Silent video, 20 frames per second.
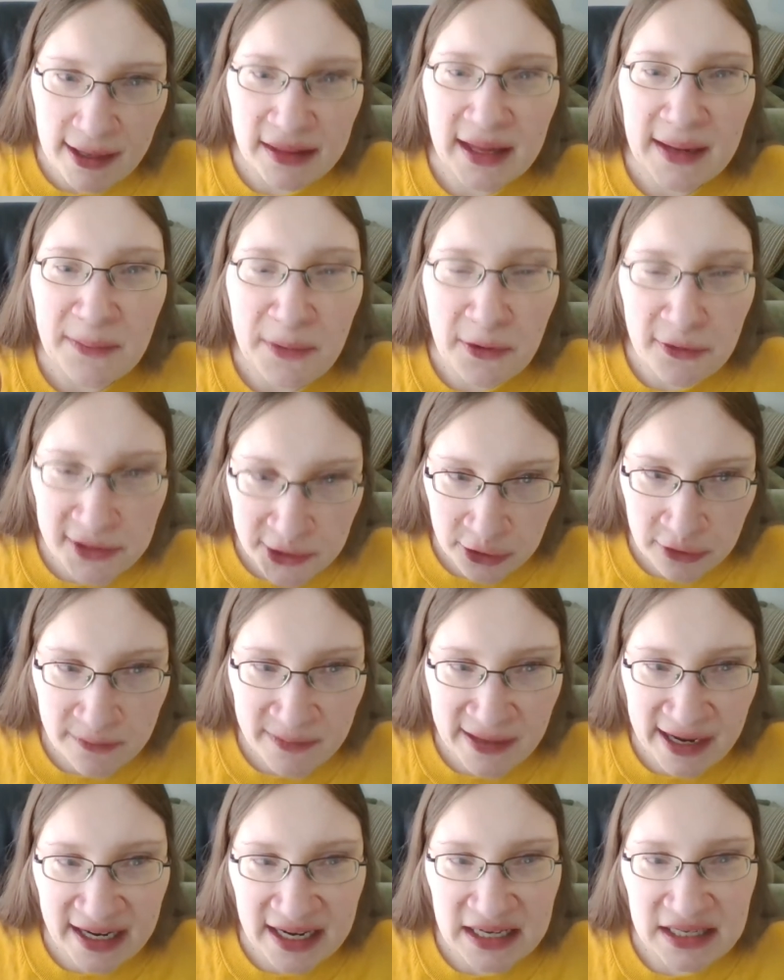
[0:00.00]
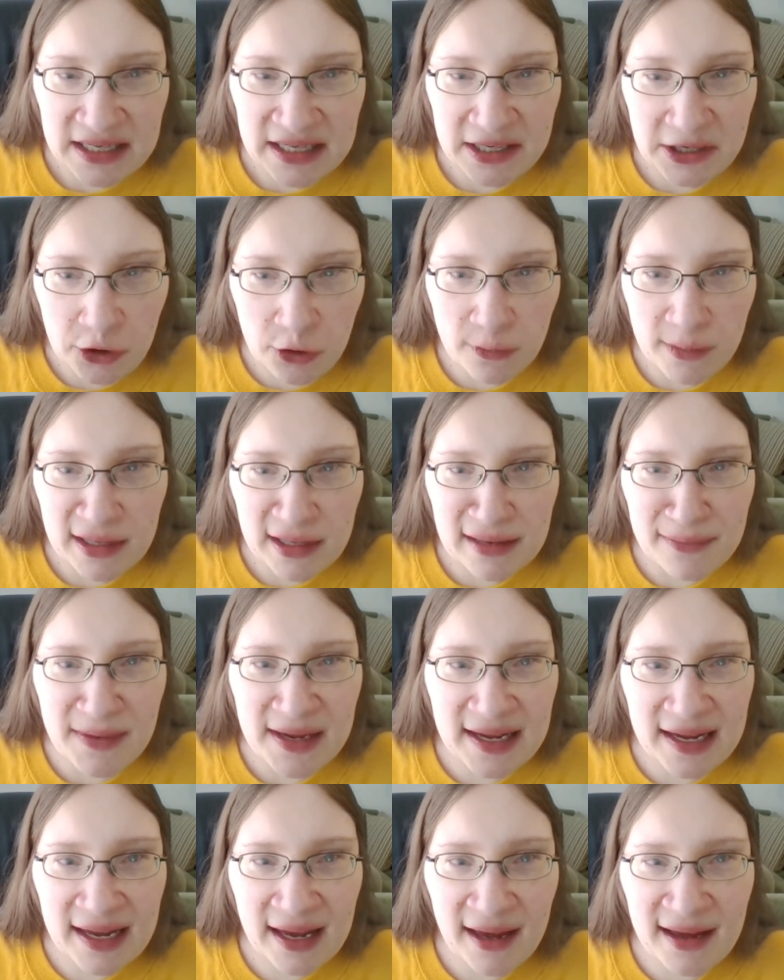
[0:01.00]
and they both turn back into humans
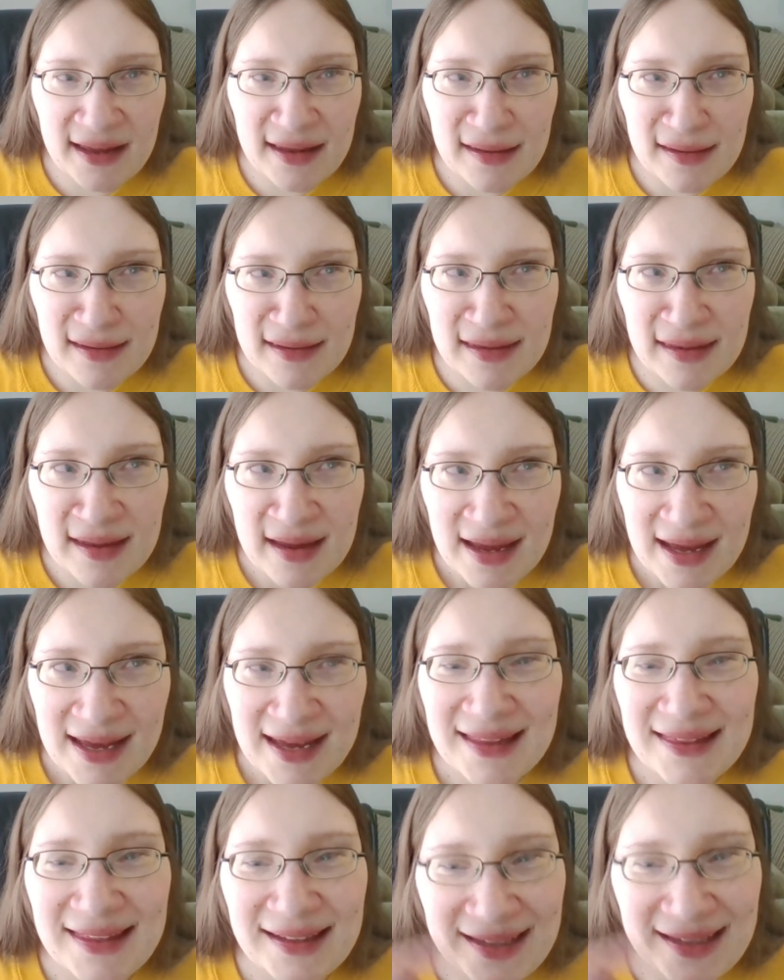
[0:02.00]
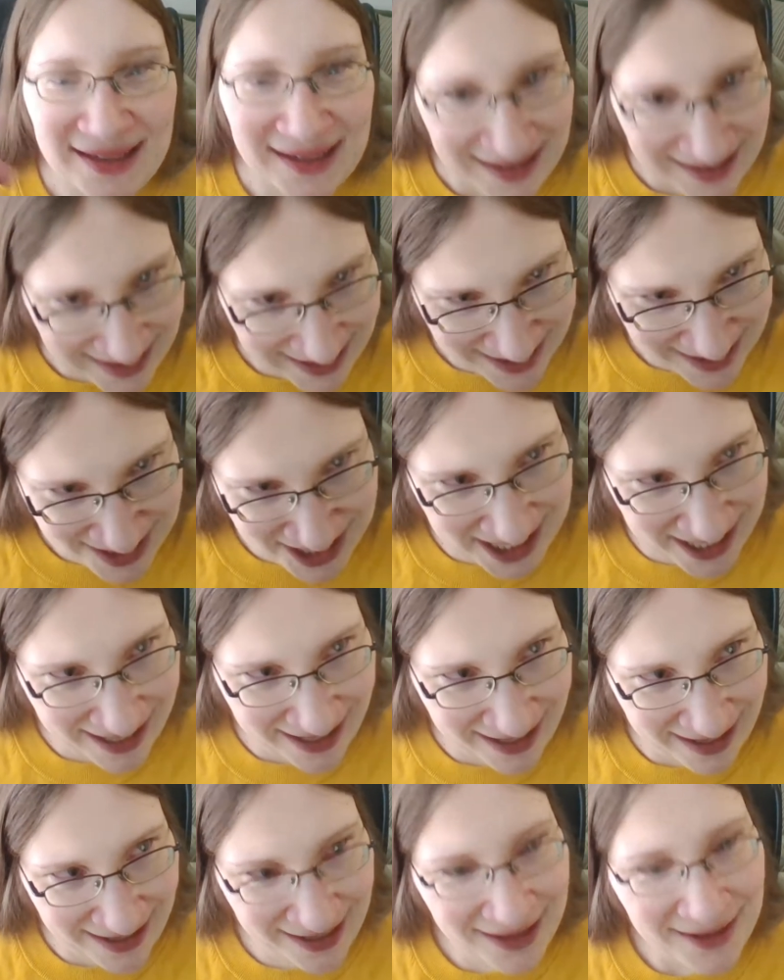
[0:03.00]
because the
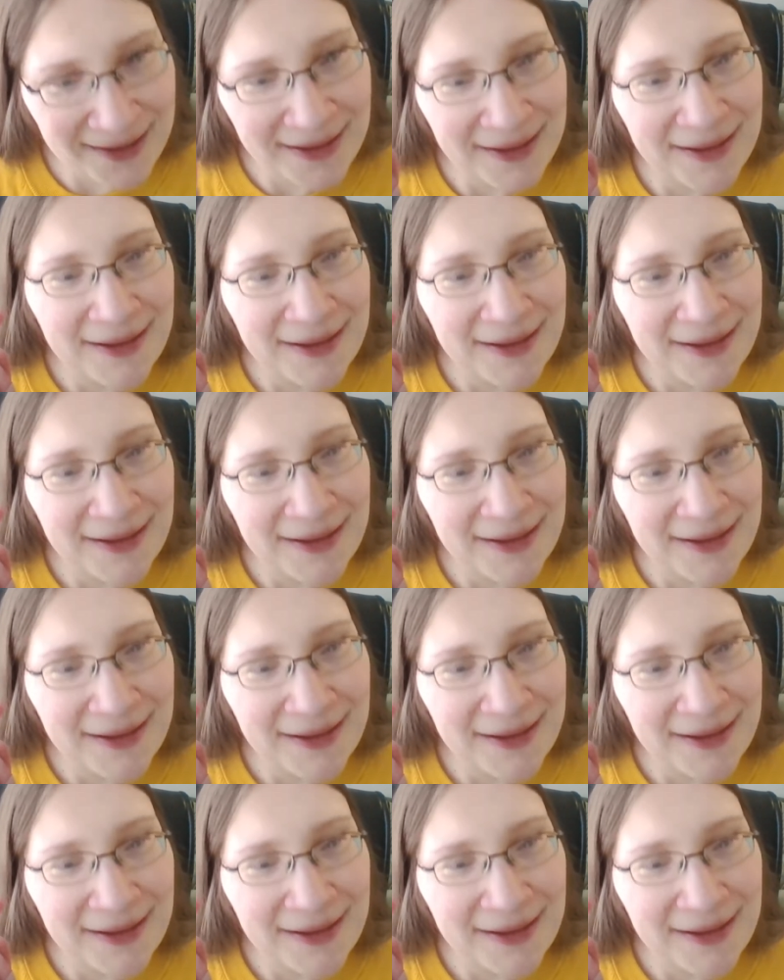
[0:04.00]
condition